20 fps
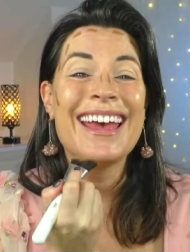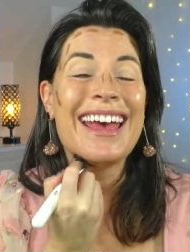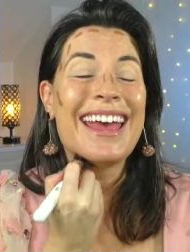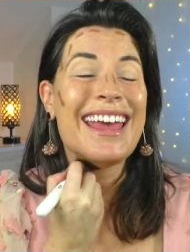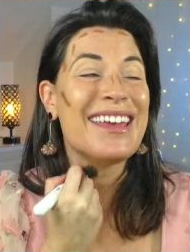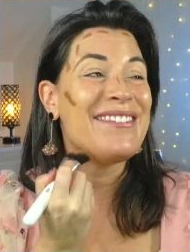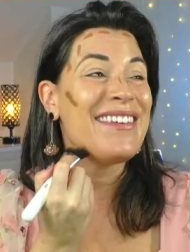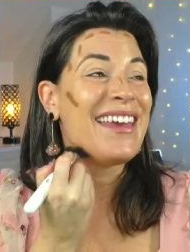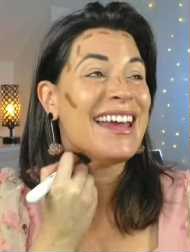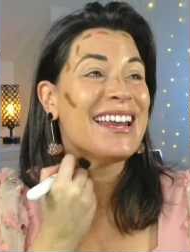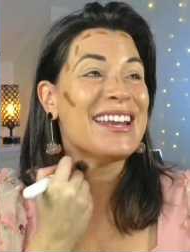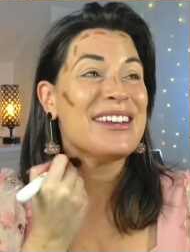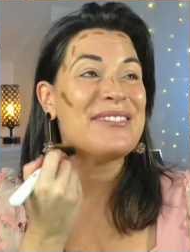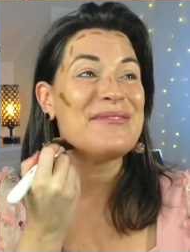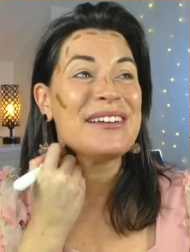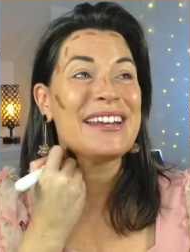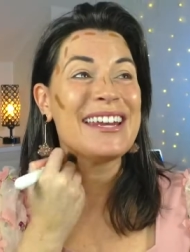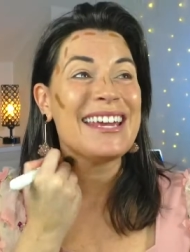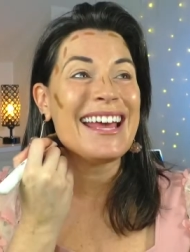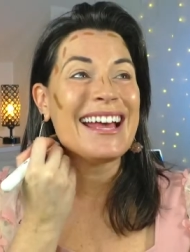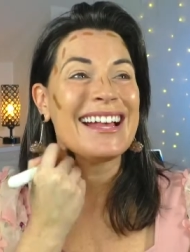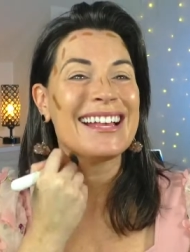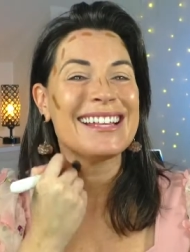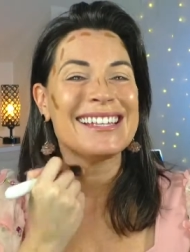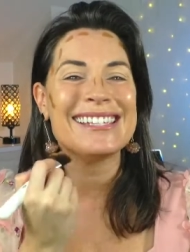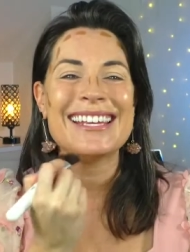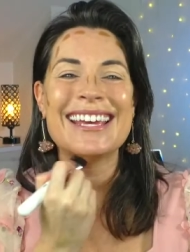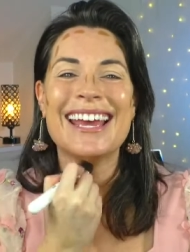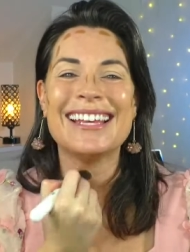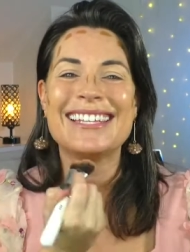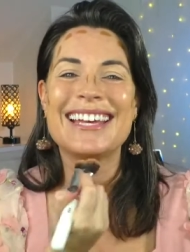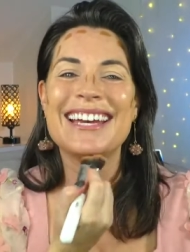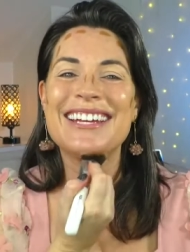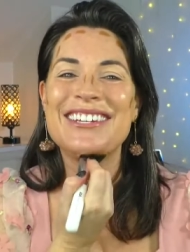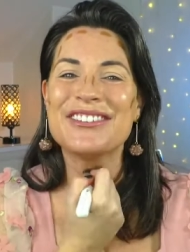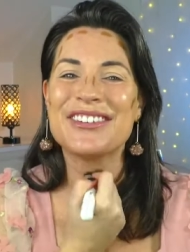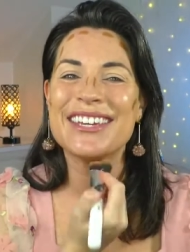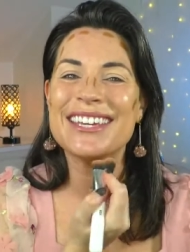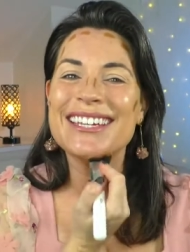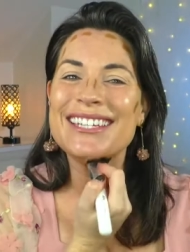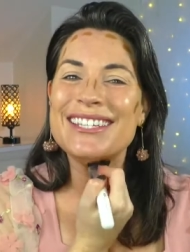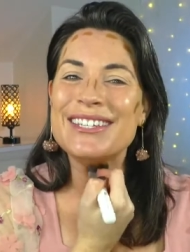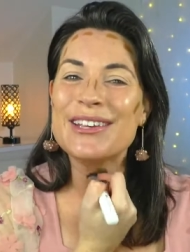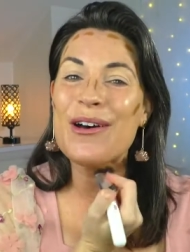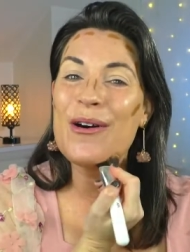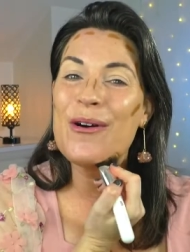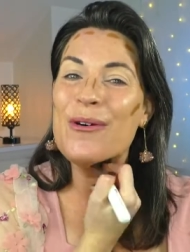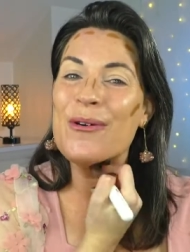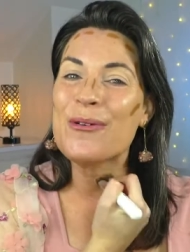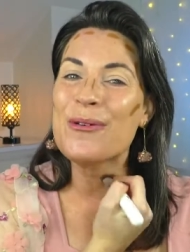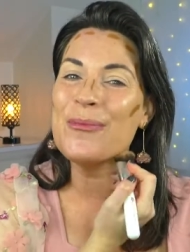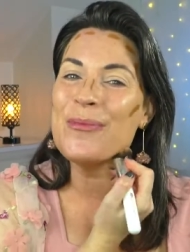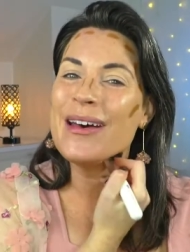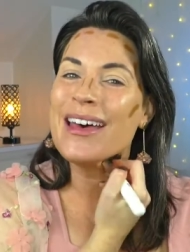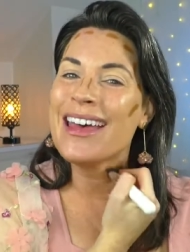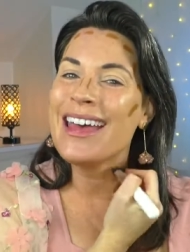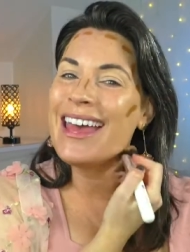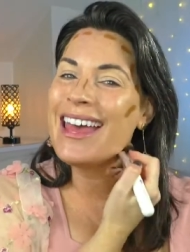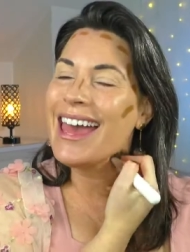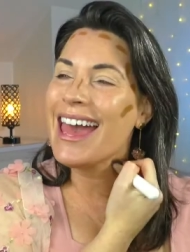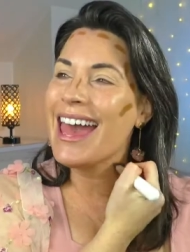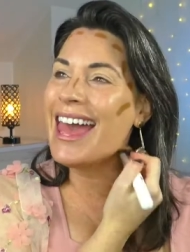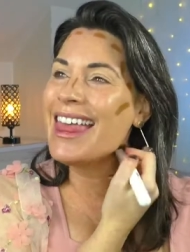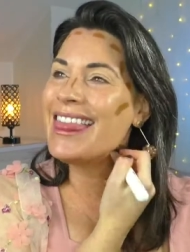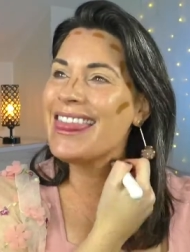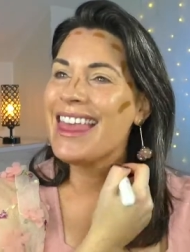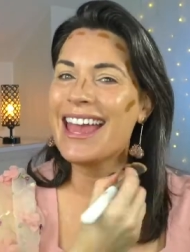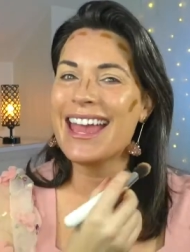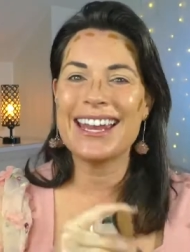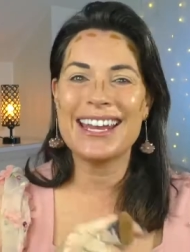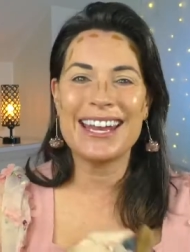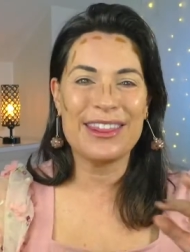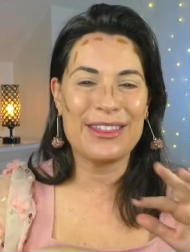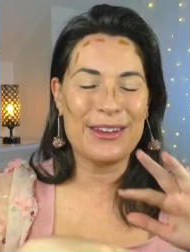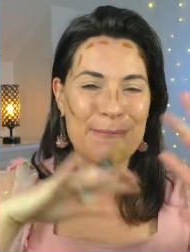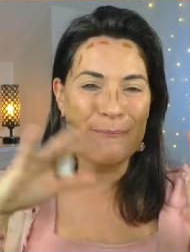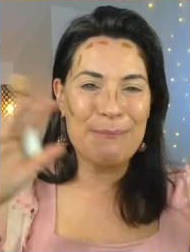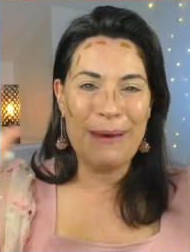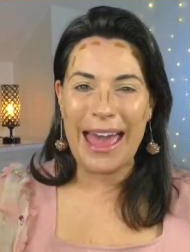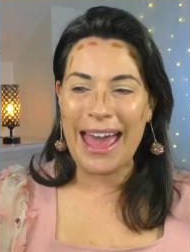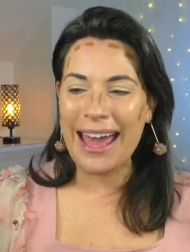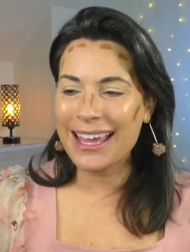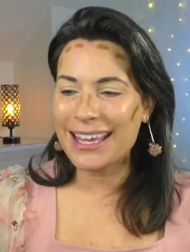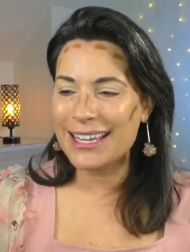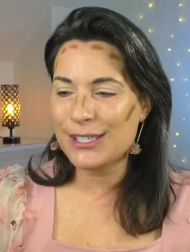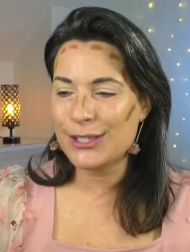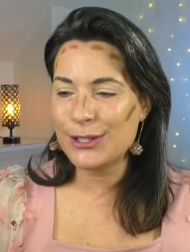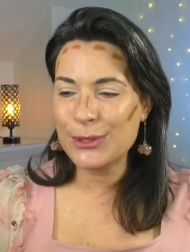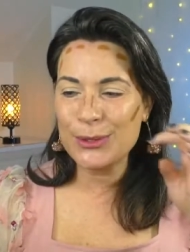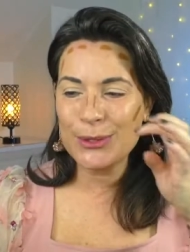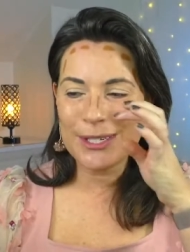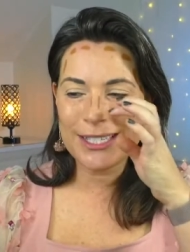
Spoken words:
If anybody else has had your kids home and then they're back in school